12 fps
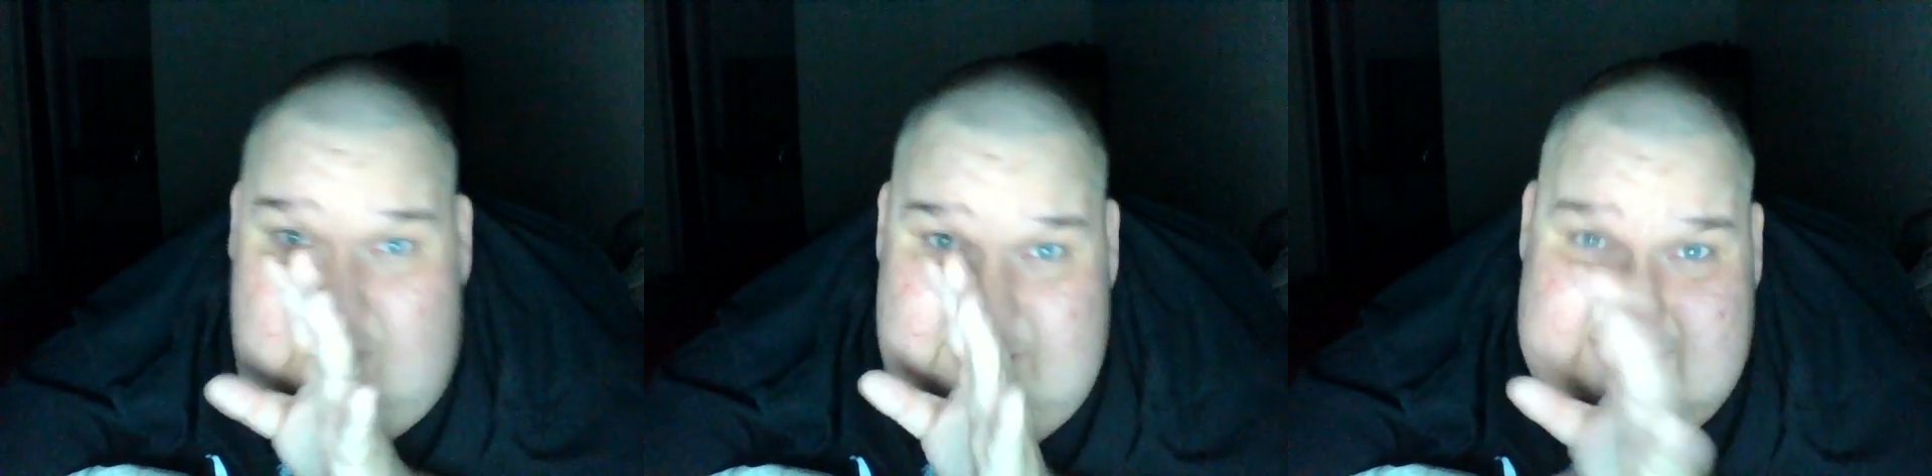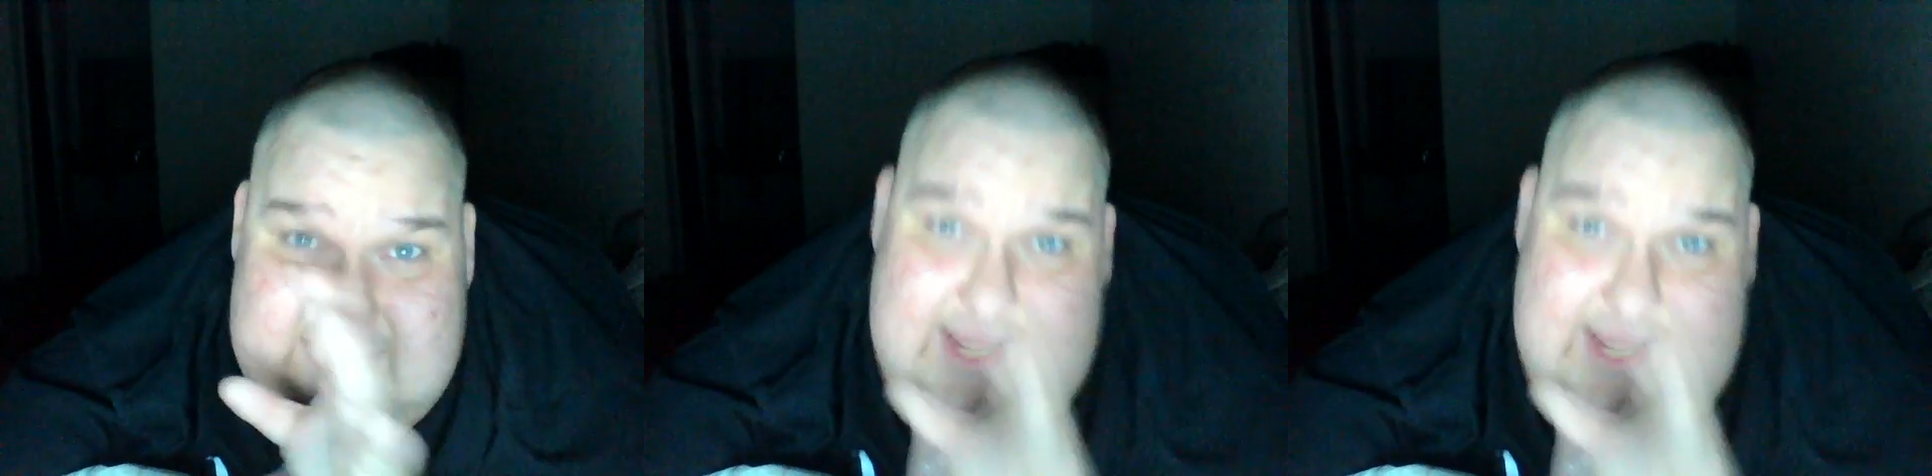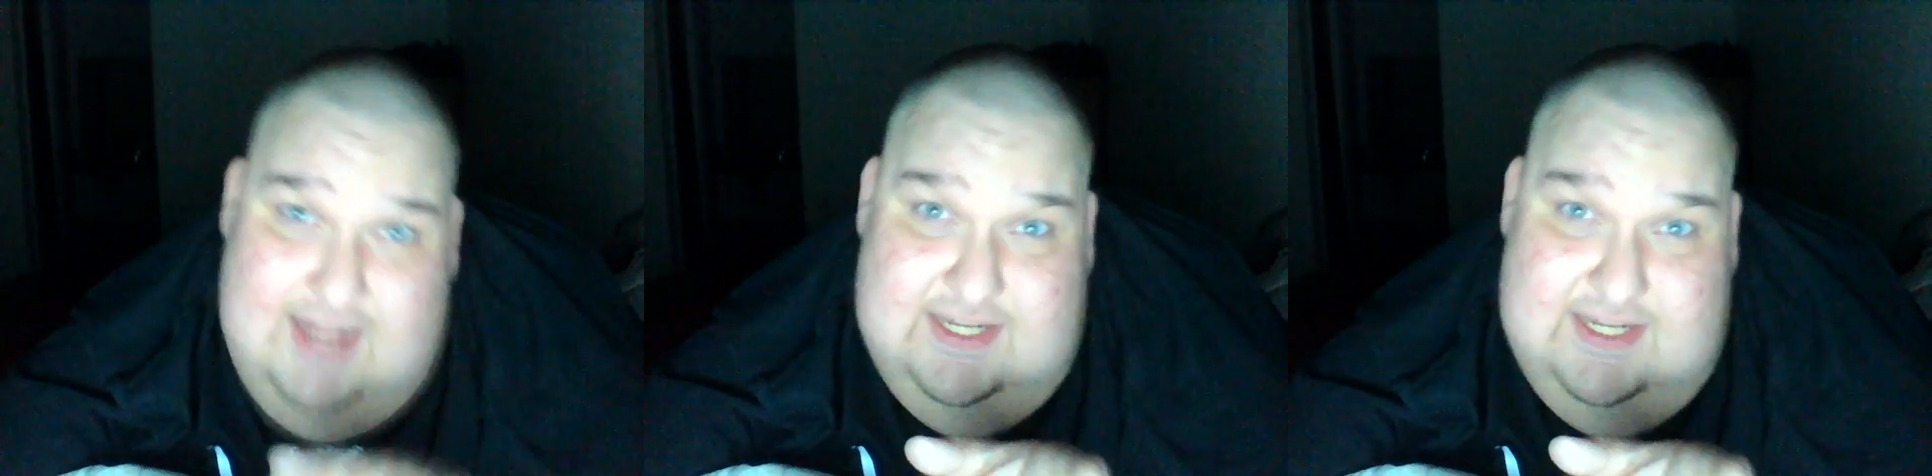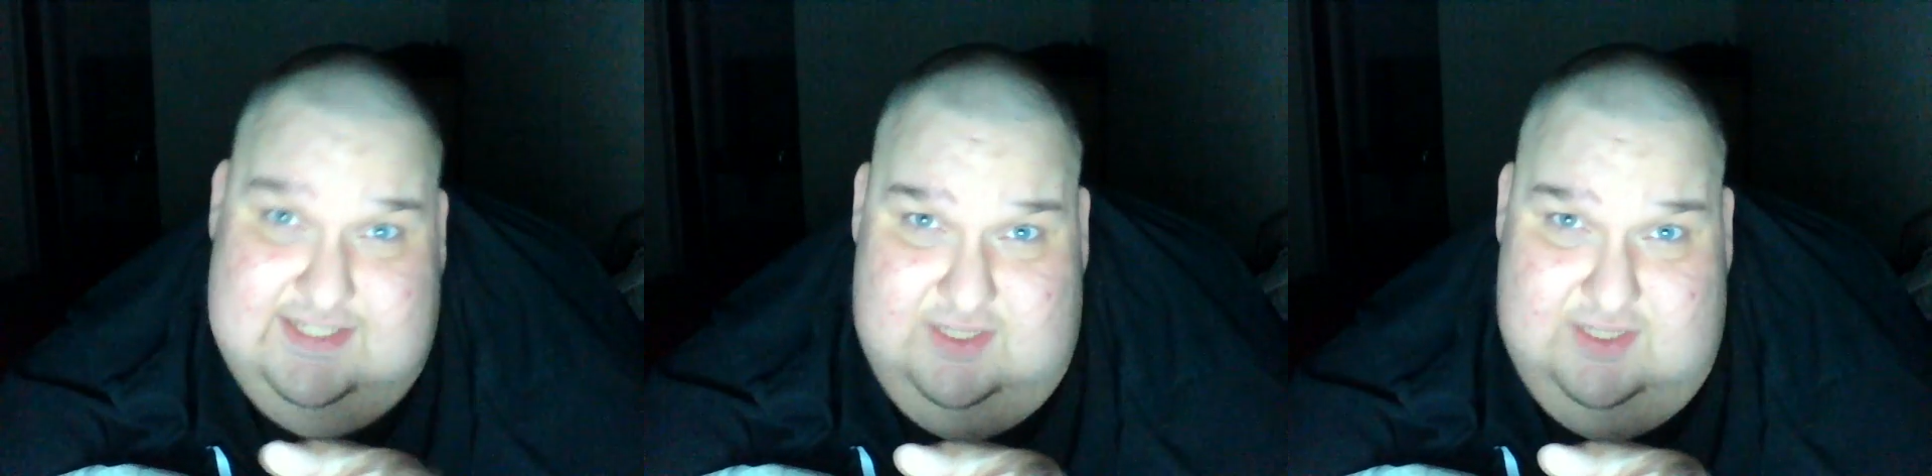I'm
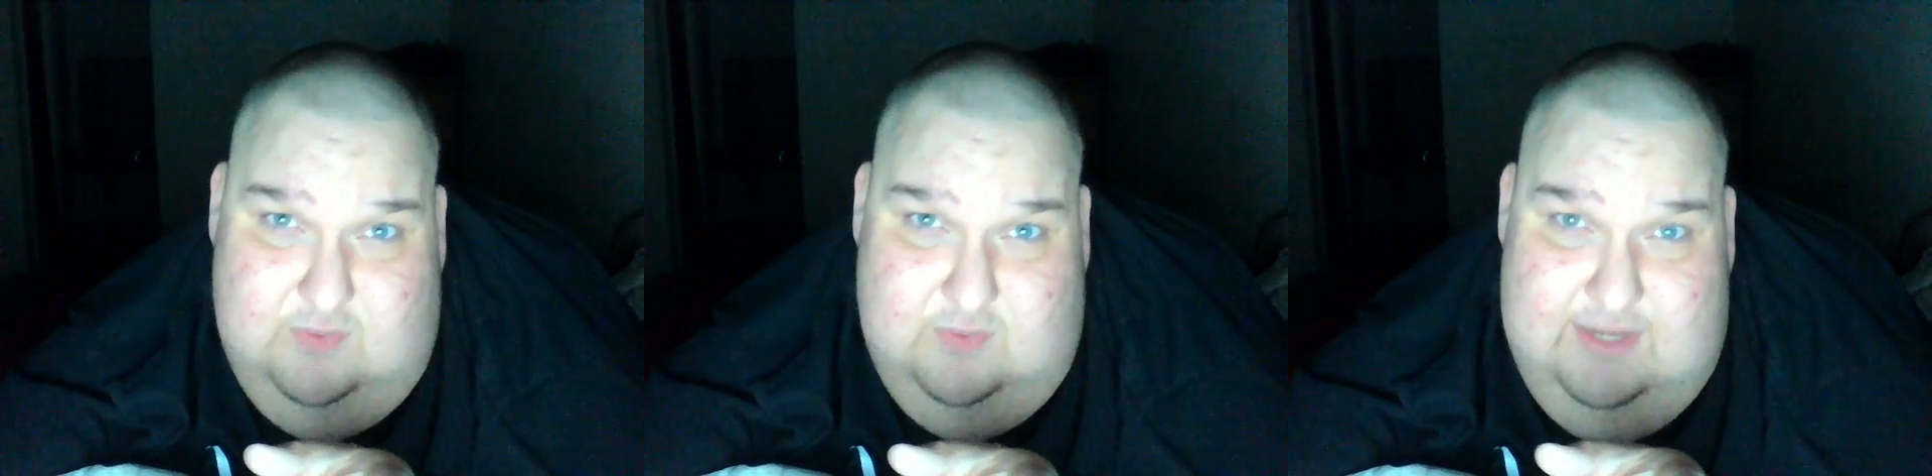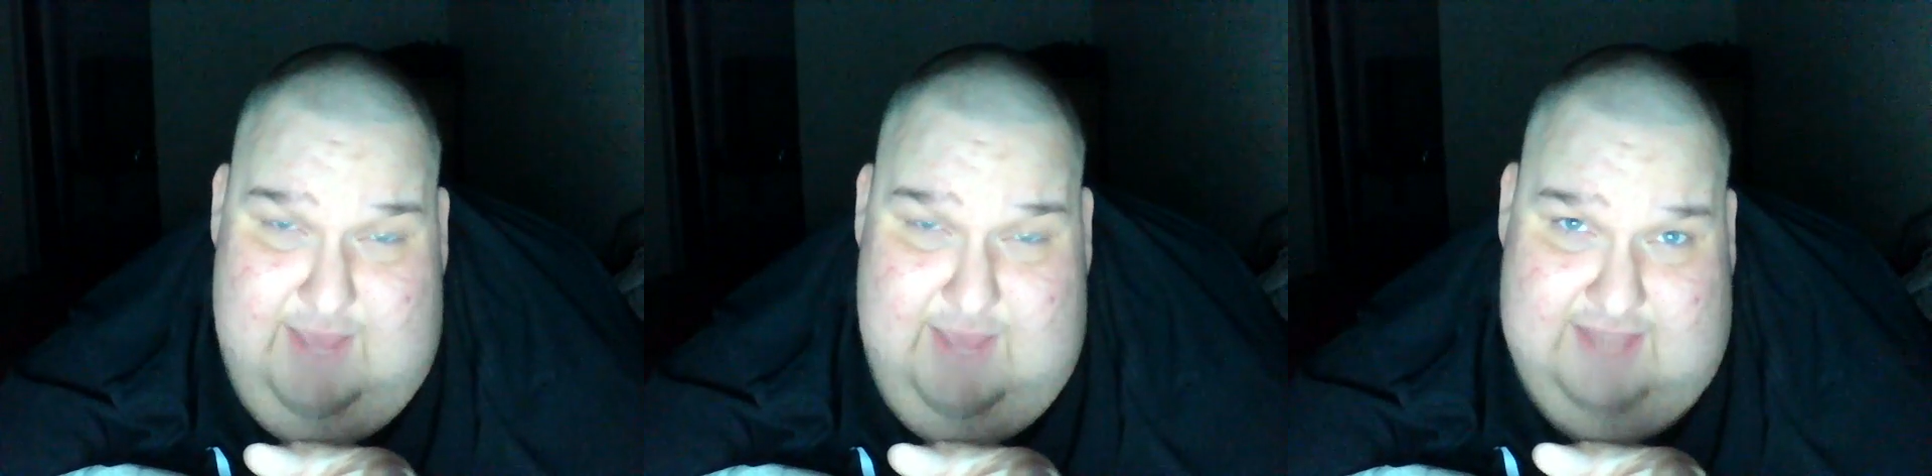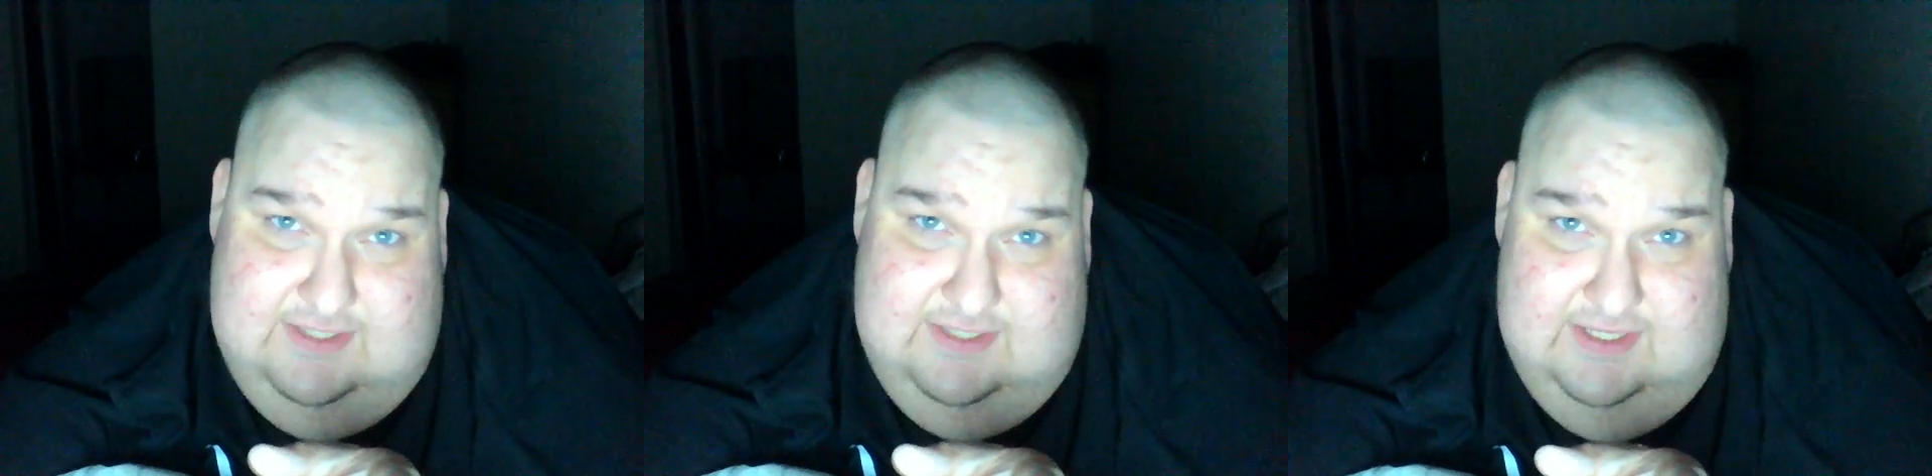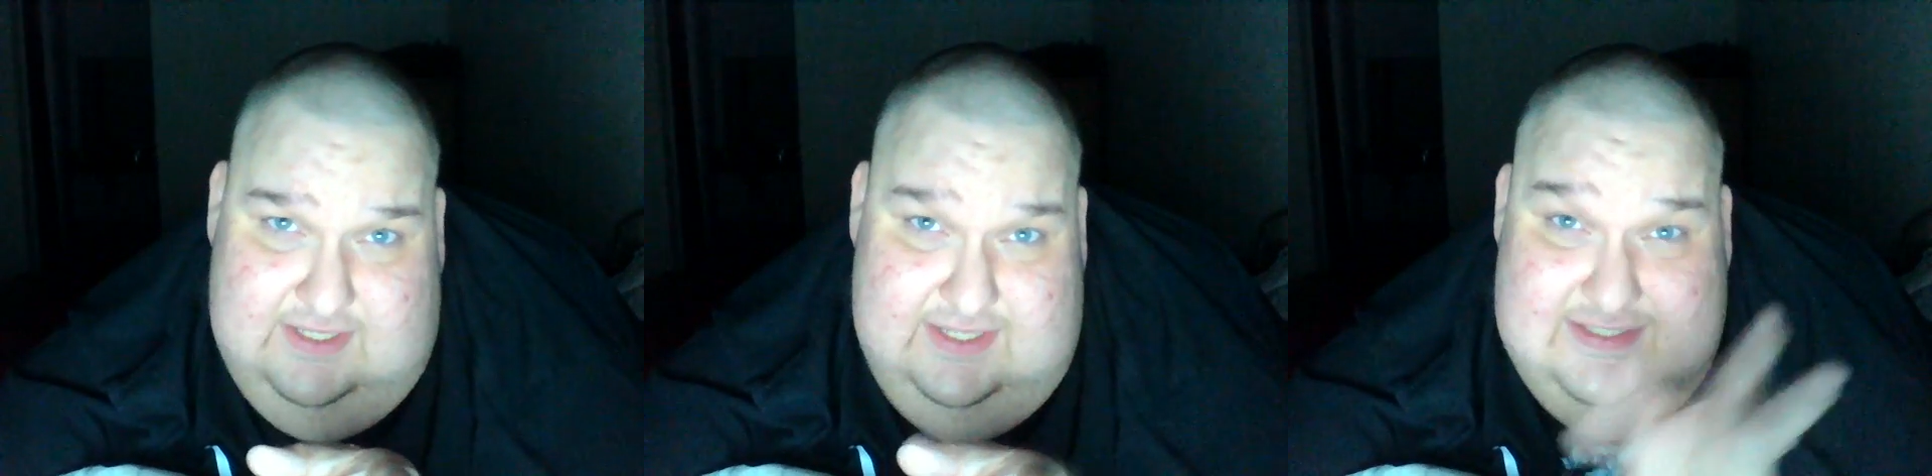excited to see the
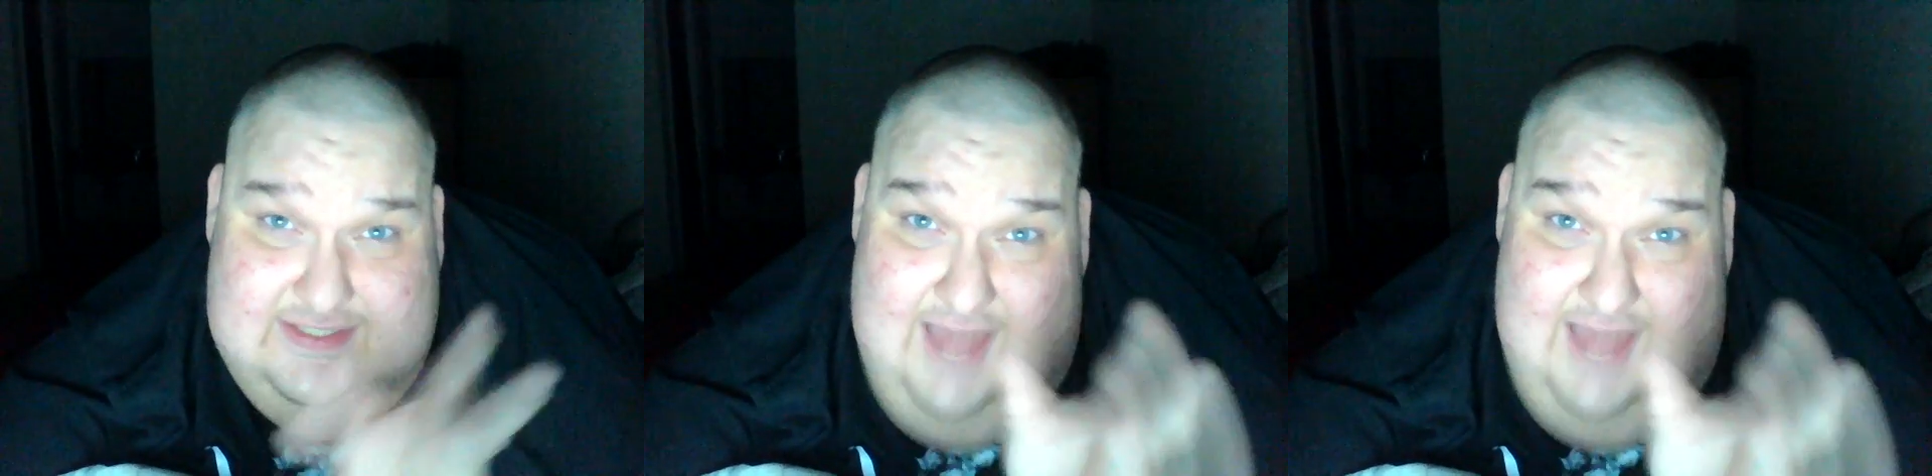reimagining of this.